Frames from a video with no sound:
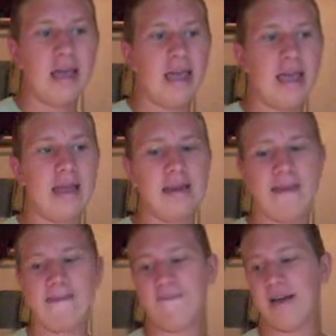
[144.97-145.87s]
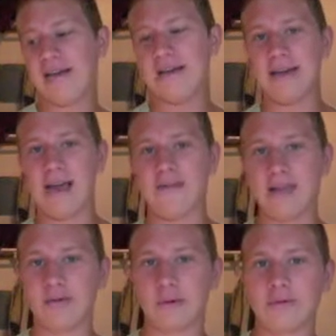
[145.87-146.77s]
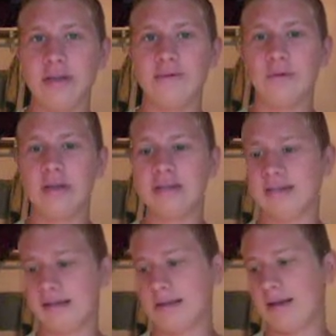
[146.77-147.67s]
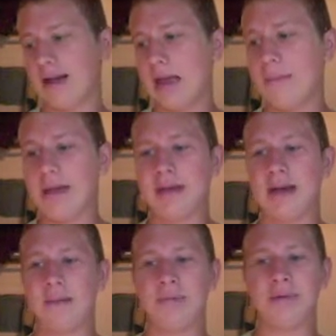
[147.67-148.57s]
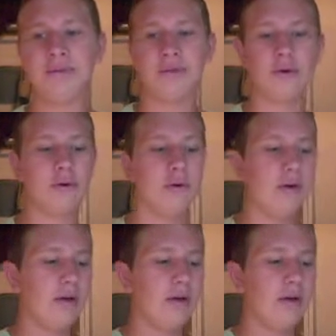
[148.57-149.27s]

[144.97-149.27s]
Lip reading: and if I didn't have that sort of influence, I may not be so